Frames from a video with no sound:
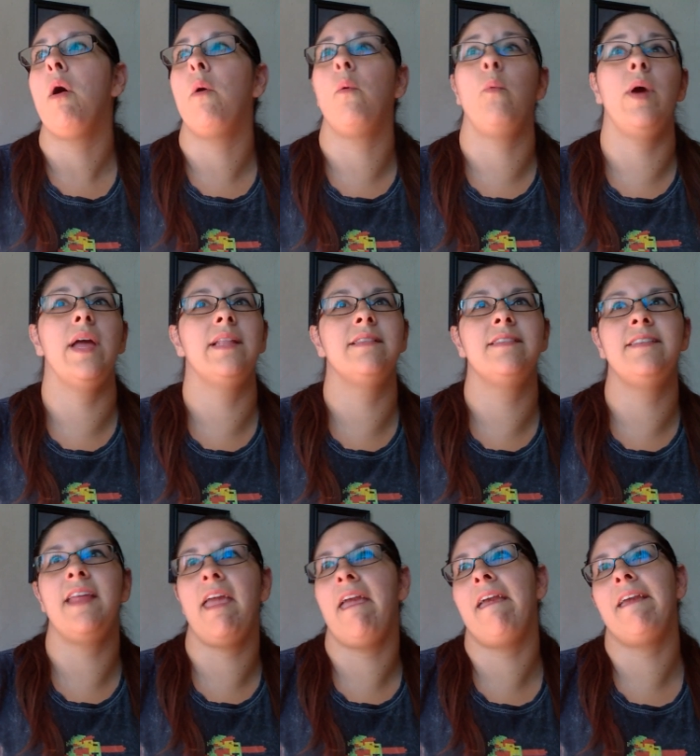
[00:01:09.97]
a
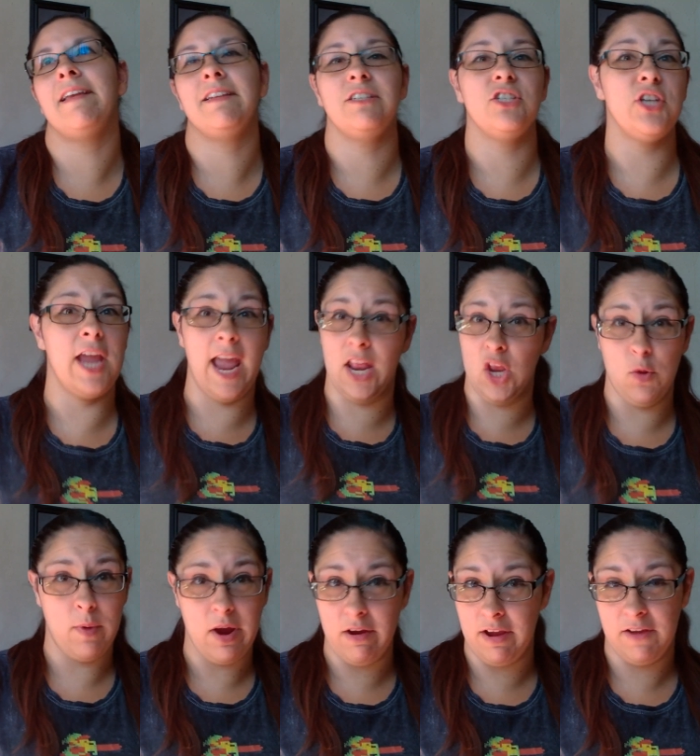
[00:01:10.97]
Wednesday in
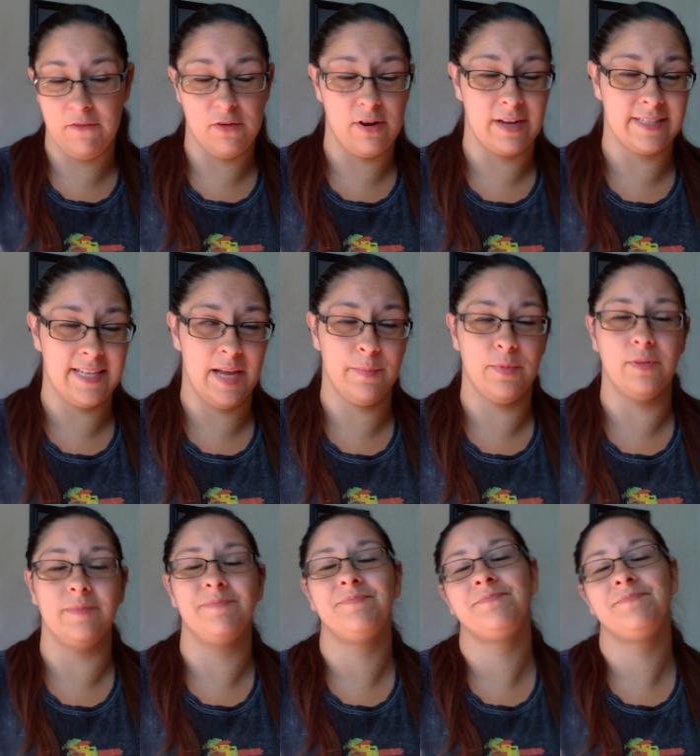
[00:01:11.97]
January, for example.